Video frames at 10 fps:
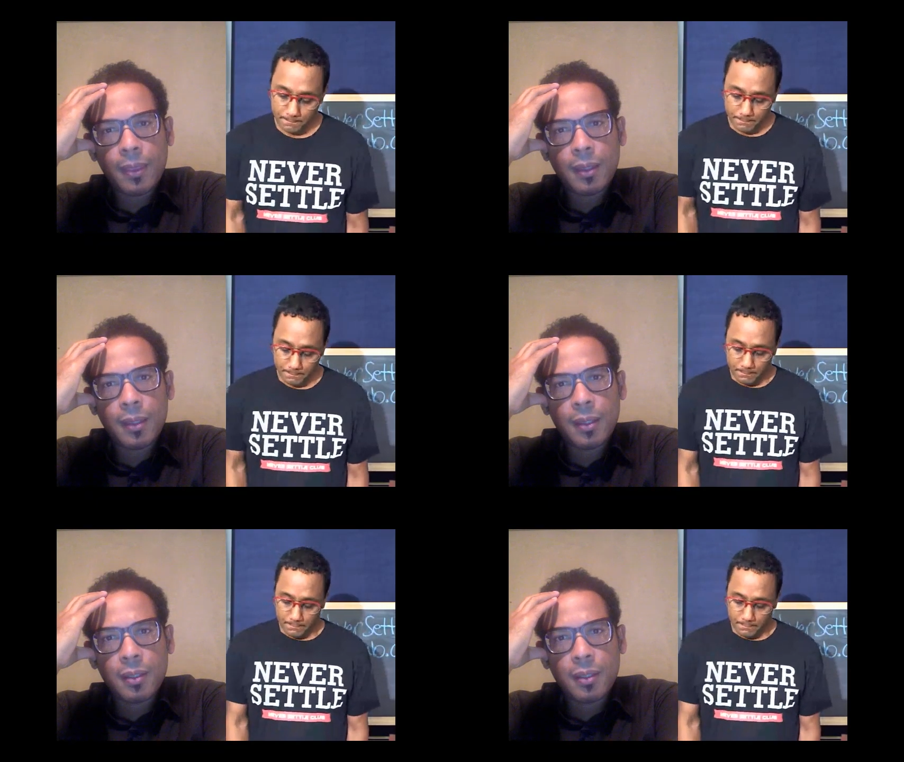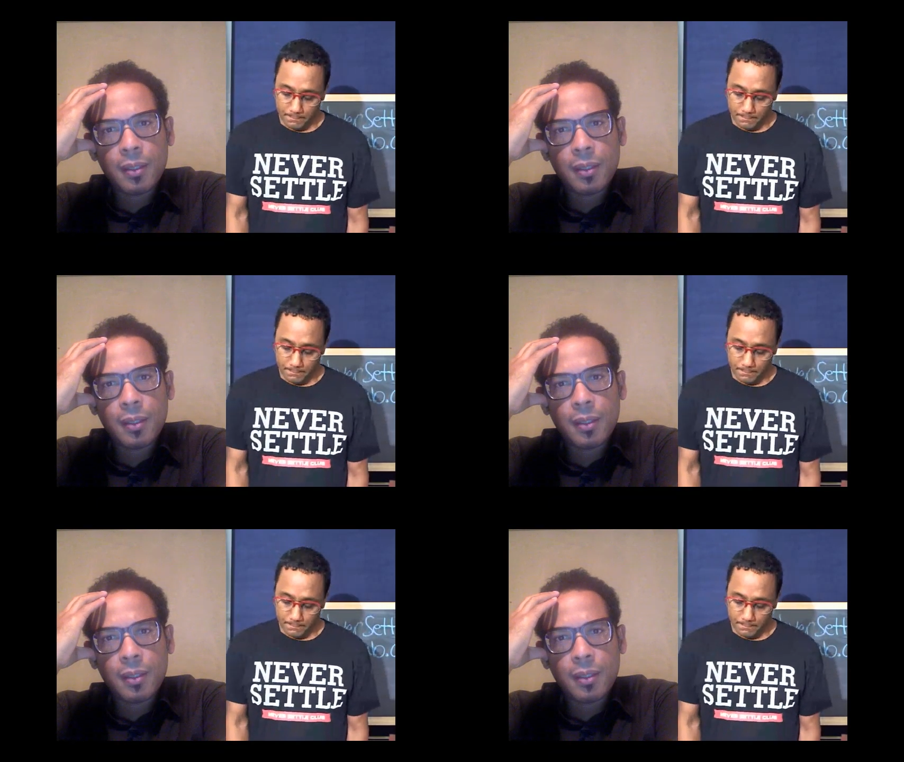
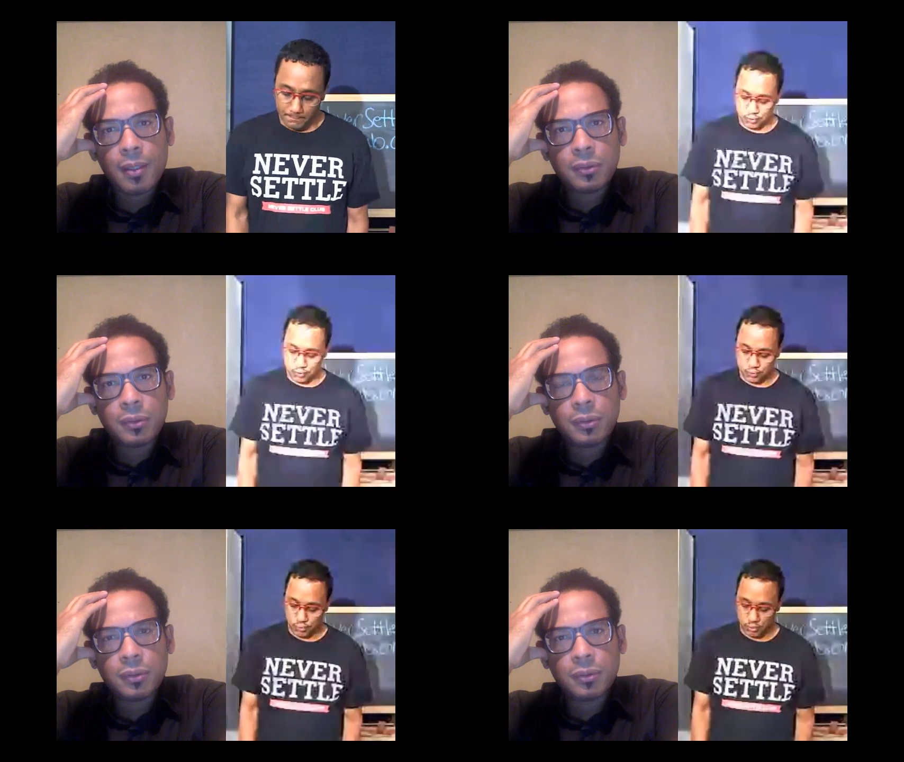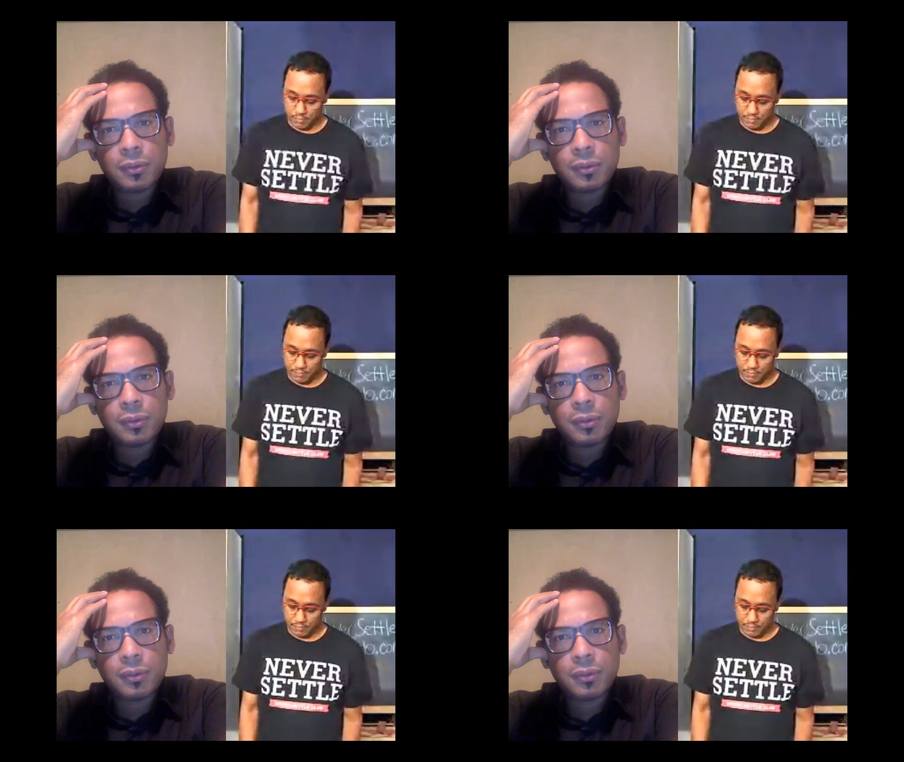
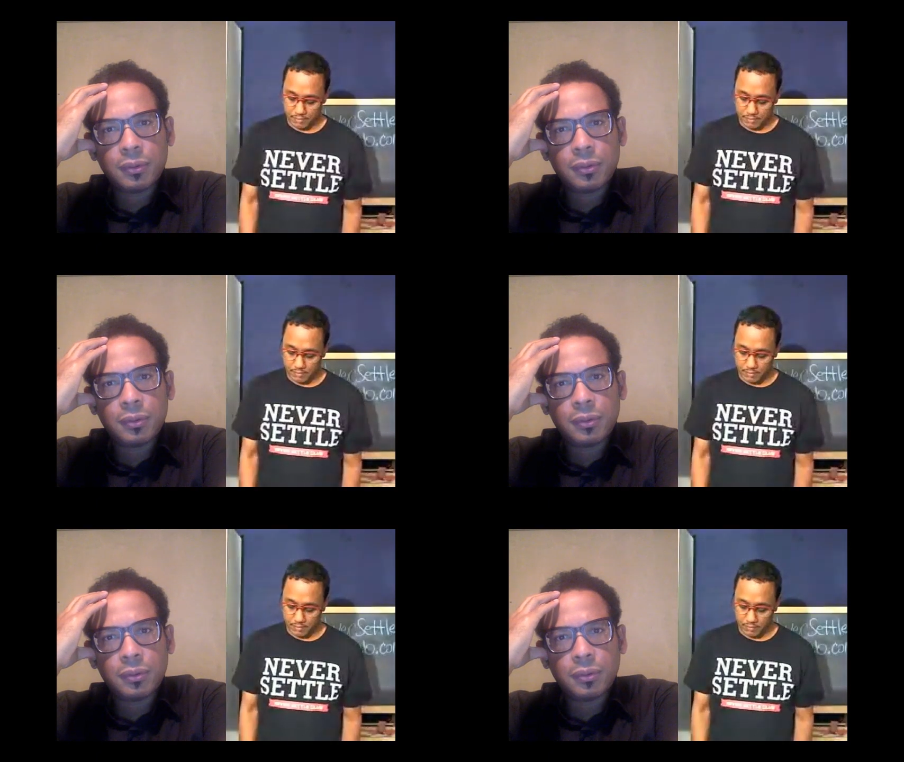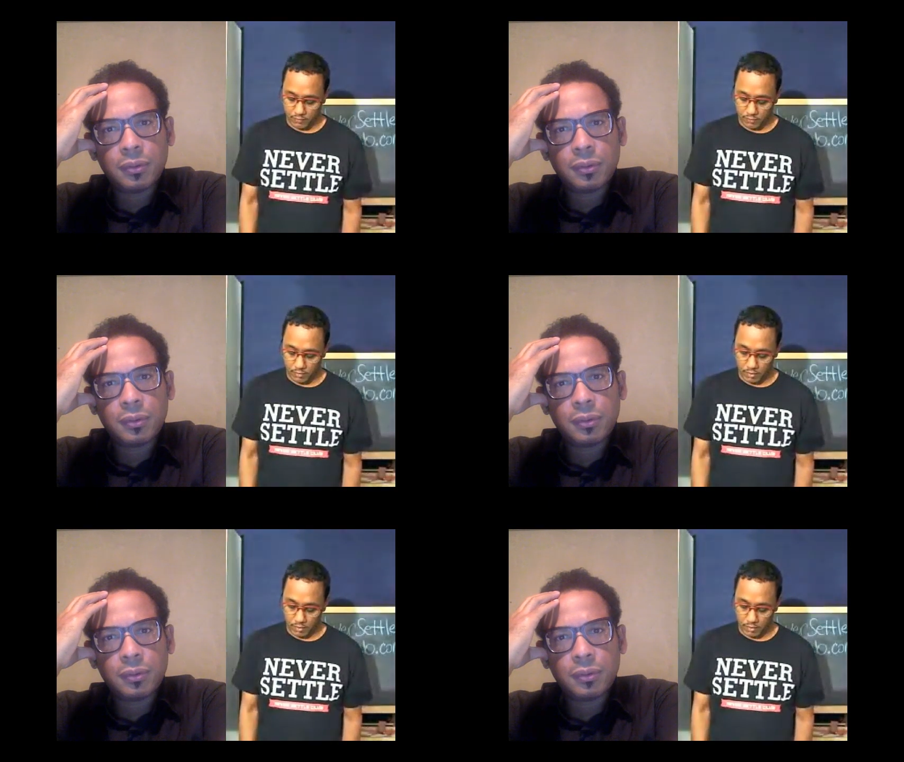No one is speaking in this clip.